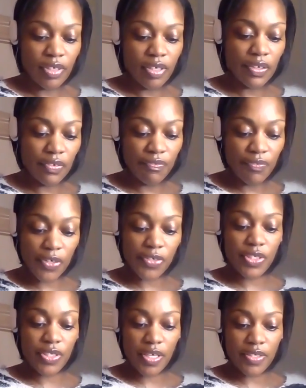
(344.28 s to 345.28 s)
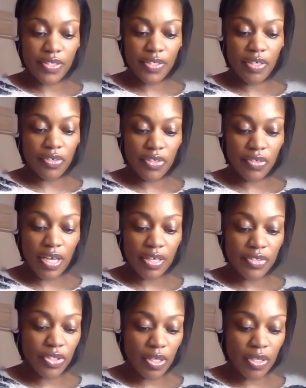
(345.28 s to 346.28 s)
of the first case here in the United
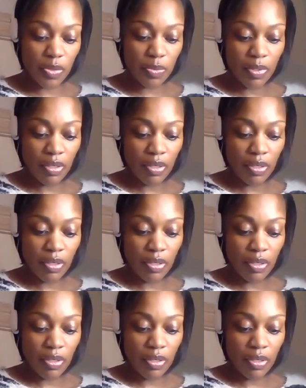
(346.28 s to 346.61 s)
States,